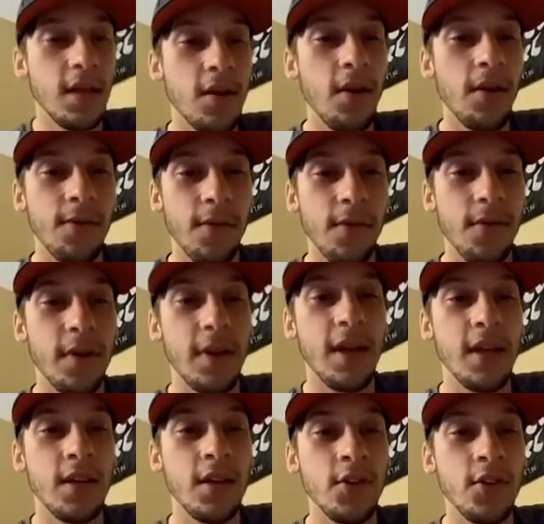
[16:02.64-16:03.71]
over for
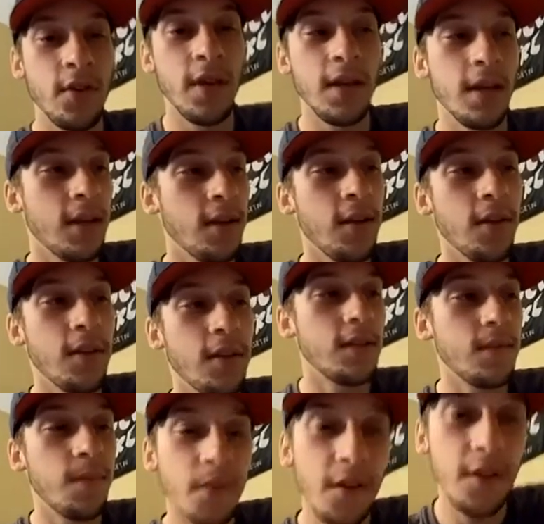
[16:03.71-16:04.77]
Kenyon Drake and all
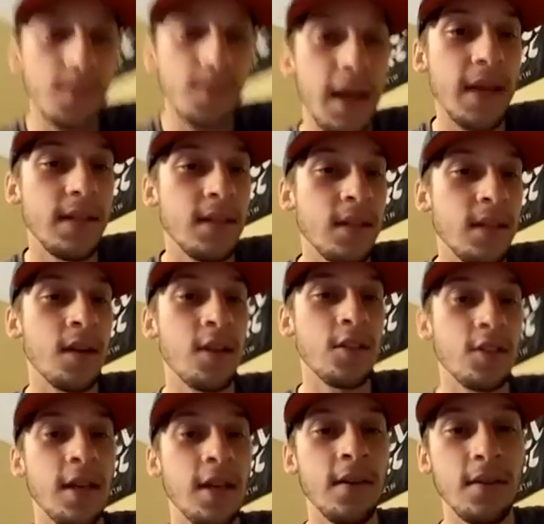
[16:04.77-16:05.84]
this first passing
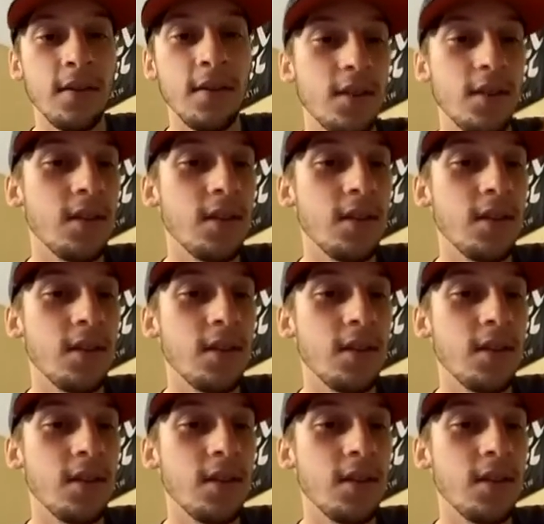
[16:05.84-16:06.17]
touchdown,